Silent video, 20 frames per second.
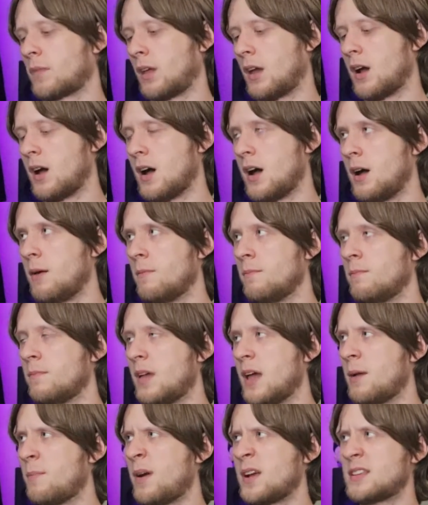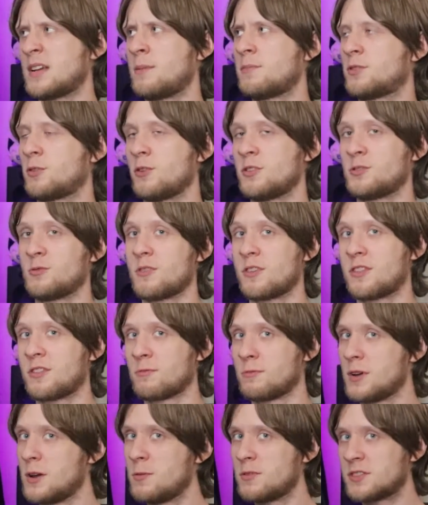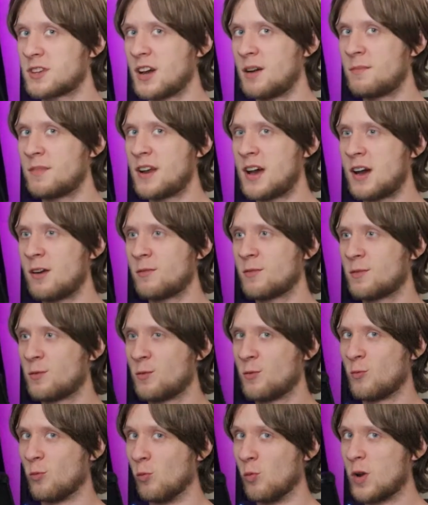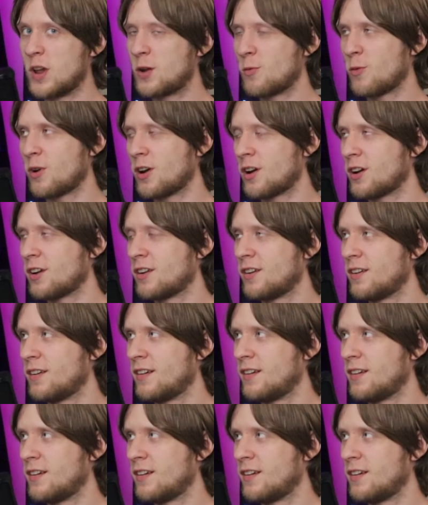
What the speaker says: And by the time Toy Story 3 was coming out, we were